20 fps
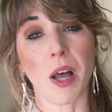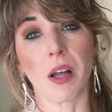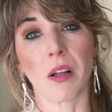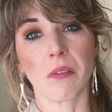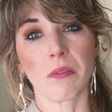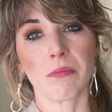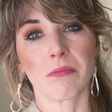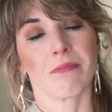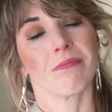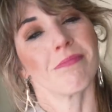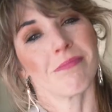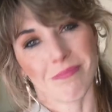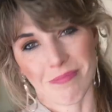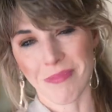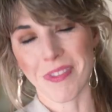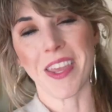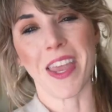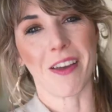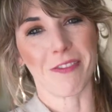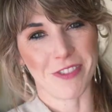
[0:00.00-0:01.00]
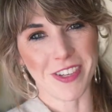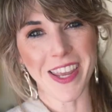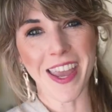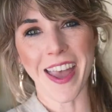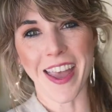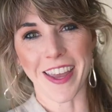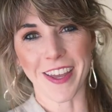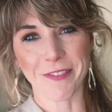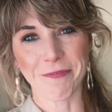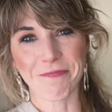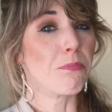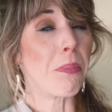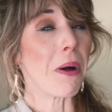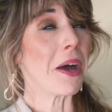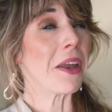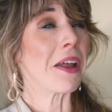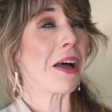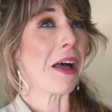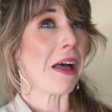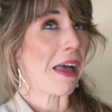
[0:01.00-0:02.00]
well, the F D A.
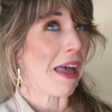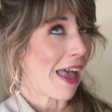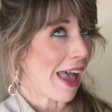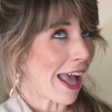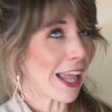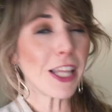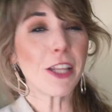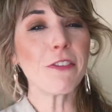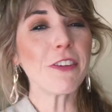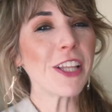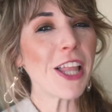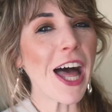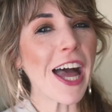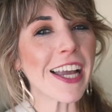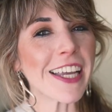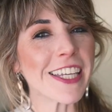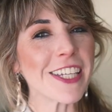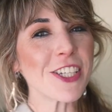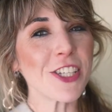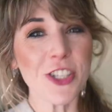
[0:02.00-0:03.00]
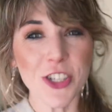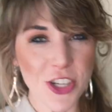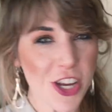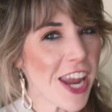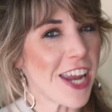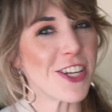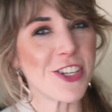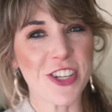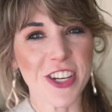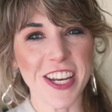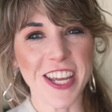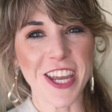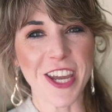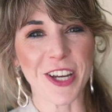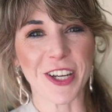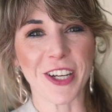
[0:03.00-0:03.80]
But a hell of a lot can change in a